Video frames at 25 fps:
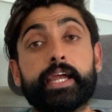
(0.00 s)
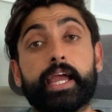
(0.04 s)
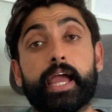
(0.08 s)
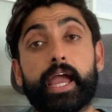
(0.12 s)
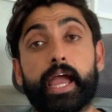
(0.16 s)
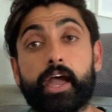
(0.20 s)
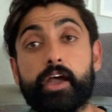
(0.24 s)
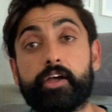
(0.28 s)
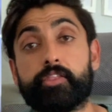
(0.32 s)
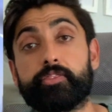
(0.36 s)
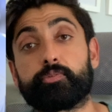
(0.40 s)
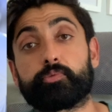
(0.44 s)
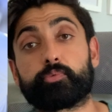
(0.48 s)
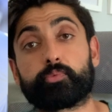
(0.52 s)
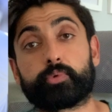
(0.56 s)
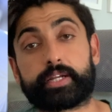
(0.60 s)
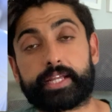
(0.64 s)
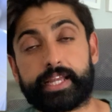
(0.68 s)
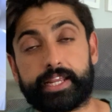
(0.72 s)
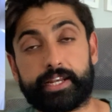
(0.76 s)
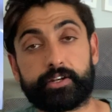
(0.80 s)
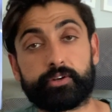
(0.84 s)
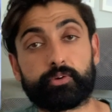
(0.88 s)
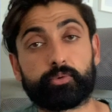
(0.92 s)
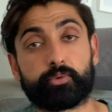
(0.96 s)
and
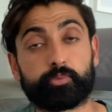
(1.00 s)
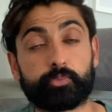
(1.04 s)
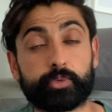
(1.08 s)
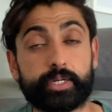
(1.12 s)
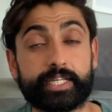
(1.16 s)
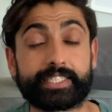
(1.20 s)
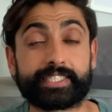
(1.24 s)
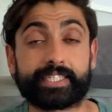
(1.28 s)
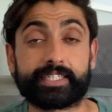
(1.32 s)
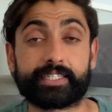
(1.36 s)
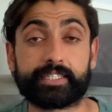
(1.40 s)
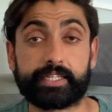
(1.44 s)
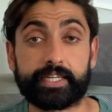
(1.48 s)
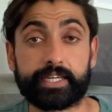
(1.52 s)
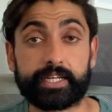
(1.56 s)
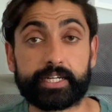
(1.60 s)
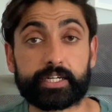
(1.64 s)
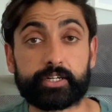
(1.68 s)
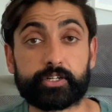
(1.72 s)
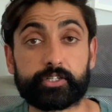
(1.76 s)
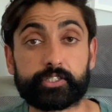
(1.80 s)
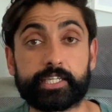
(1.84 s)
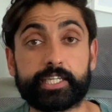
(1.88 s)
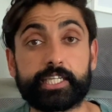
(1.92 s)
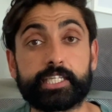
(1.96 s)
in recent
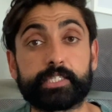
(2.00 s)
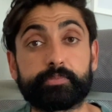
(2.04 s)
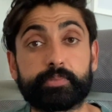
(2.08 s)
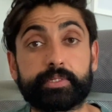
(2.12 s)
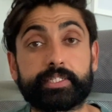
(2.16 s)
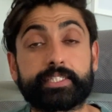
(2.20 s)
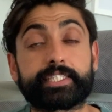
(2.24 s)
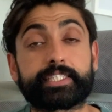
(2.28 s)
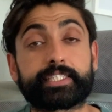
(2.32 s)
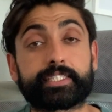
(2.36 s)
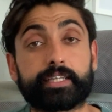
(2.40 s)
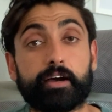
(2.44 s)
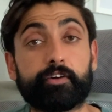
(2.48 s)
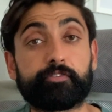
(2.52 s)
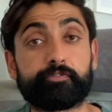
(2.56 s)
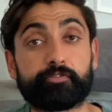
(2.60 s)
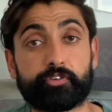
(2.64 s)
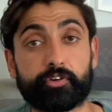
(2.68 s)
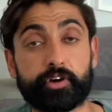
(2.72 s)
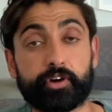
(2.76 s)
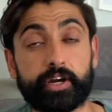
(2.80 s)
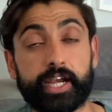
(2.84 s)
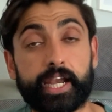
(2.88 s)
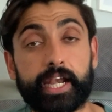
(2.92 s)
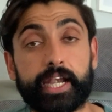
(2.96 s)
years he's been
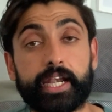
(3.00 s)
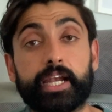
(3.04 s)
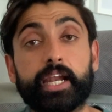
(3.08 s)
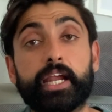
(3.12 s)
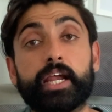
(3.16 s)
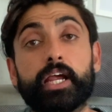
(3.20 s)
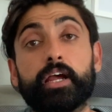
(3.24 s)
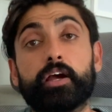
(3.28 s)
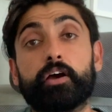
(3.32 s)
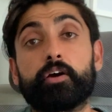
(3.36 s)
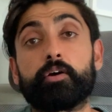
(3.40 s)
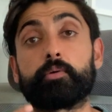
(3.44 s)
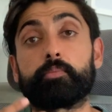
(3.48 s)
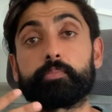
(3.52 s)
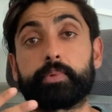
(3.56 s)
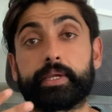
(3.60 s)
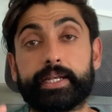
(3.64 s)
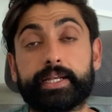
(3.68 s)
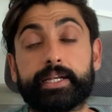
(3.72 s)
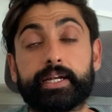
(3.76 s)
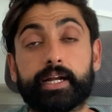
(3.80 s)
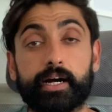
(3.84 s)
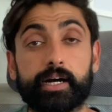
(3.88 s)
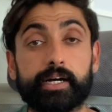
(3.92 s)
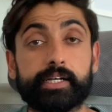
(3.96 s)
suffering
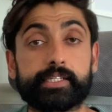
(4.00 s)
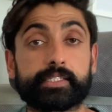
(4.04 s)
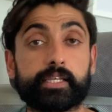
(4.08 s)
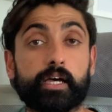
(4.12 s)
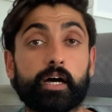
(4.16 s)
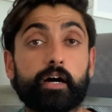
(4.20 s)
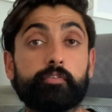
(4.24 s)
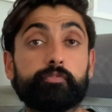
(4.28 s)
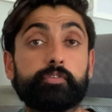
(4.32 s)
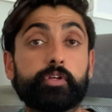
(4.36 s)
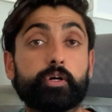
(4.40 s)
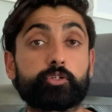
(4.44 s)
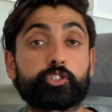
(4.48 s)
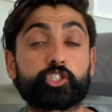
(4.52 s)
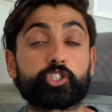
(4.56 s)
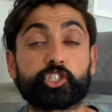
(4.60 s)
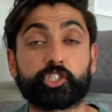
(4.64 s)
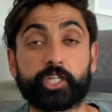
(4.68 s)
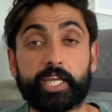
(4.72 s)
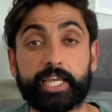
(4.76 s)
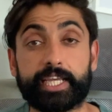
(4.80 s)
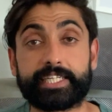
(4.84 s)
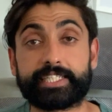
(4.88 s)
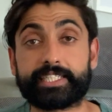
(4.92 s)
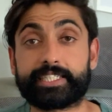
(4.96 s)
because of those
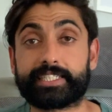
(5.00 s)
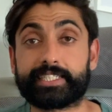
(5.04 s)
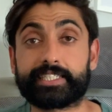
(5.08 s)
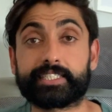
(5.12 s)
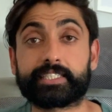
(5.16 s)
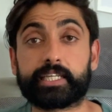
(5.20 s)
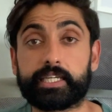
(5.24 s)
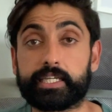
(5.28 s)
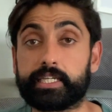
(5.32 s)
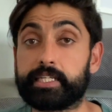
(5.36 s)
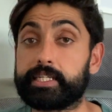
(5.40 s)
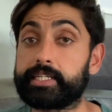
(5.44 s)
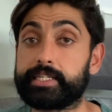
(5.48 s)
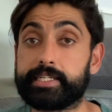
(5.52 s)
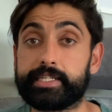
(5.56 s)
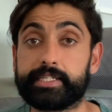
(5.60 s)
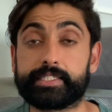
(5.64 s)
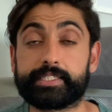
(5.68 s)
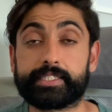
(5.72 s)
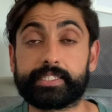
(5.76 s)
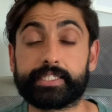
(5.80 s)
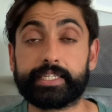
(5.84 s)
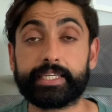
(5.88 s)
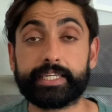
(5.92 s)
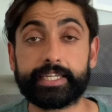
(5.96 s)
changes in
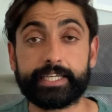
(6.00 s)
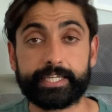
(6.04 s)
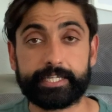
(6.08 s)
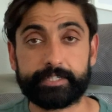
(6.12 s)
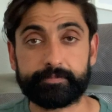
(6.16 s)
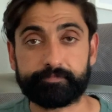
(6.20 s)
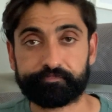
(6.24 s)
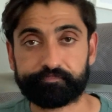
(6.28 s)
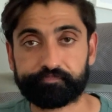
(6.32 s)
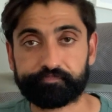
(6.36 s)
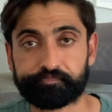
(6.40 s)
his knee.